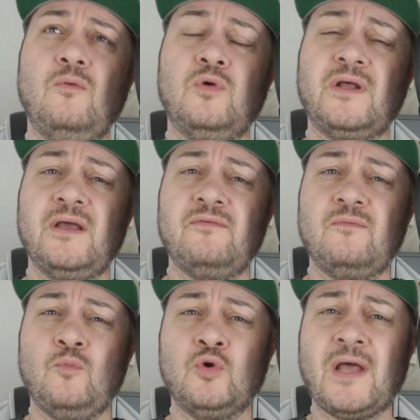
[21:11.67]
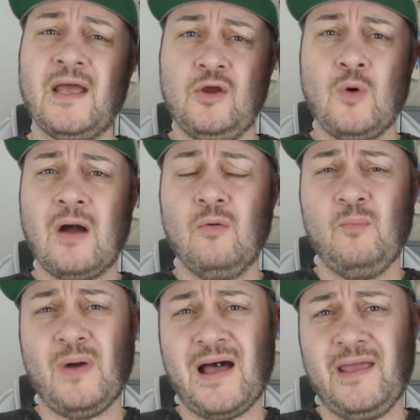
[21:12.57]
would I go out
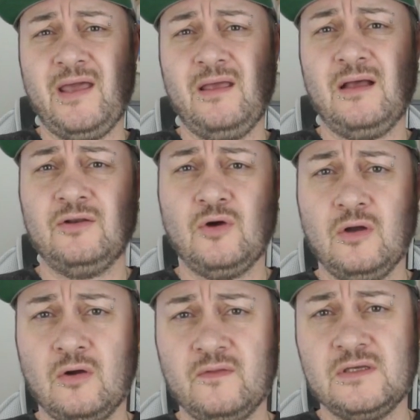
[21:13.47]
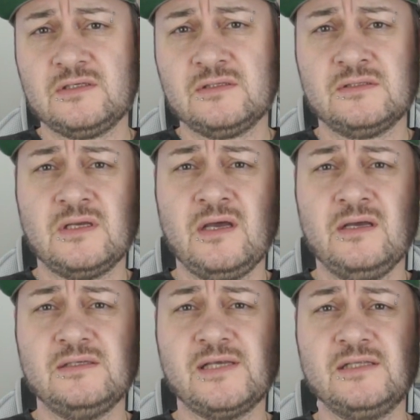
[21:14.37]
and buy it? I know I got this
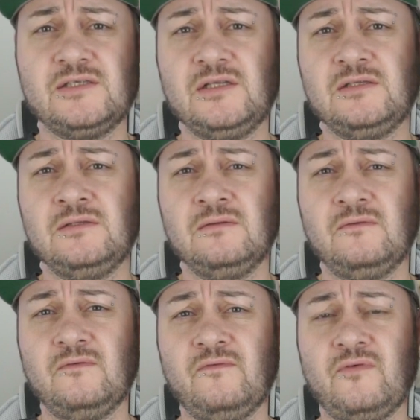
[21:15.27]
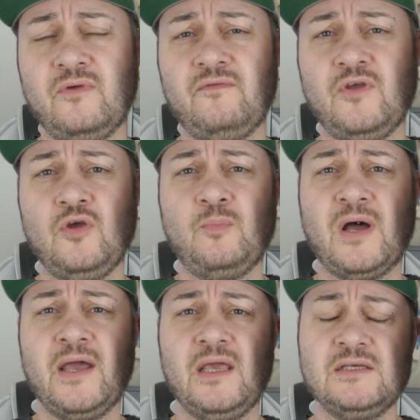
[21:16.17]
sent in for review
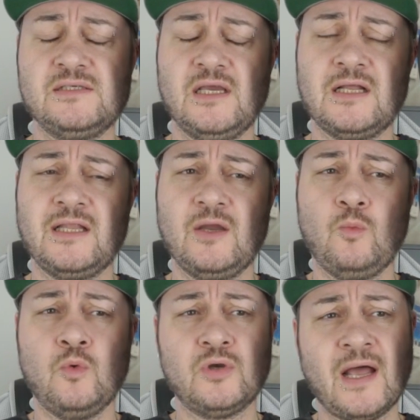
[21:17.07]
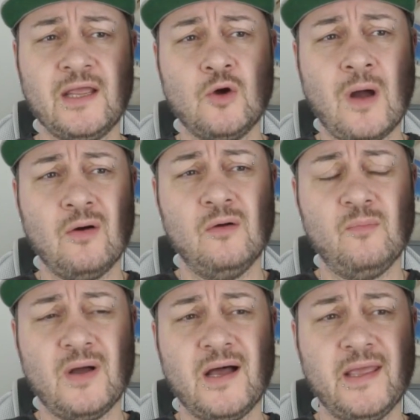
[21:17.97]
by ecigclick. Would I go out
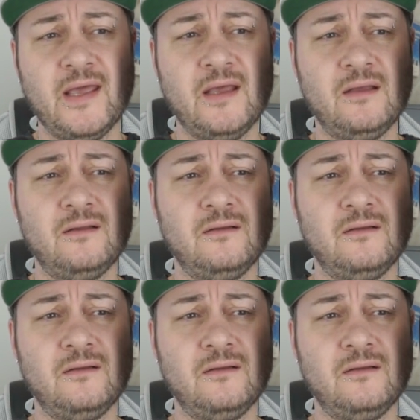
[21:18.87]
and buy it?